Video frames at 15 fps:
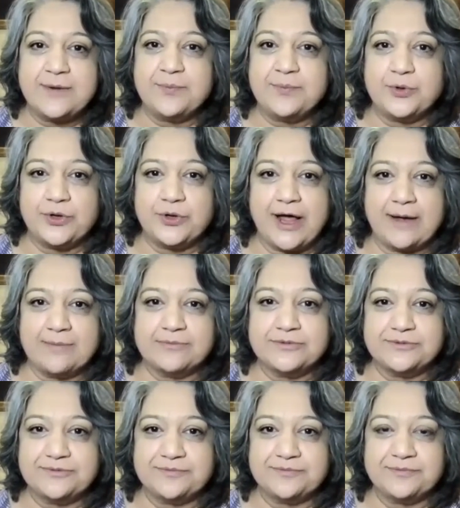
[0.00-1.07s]
input
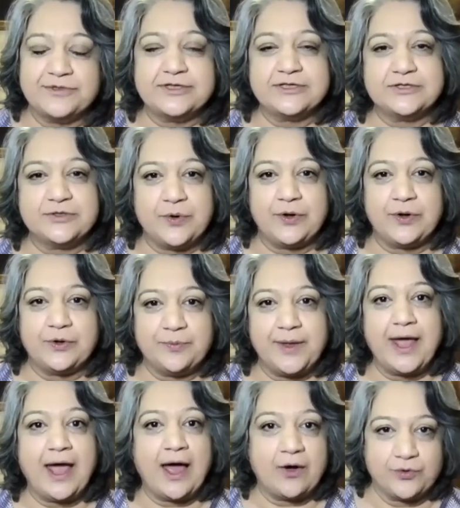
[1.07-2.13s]
comes, this is going to
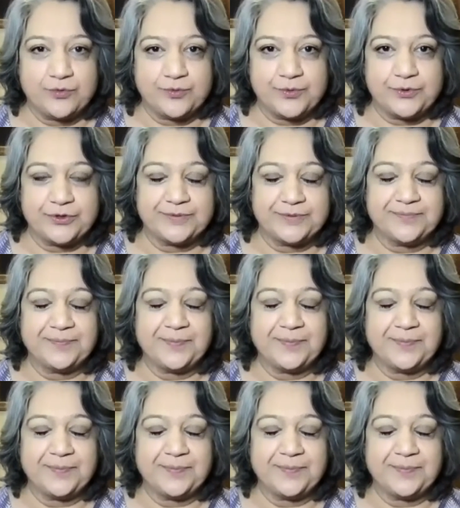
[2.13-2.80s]
be output.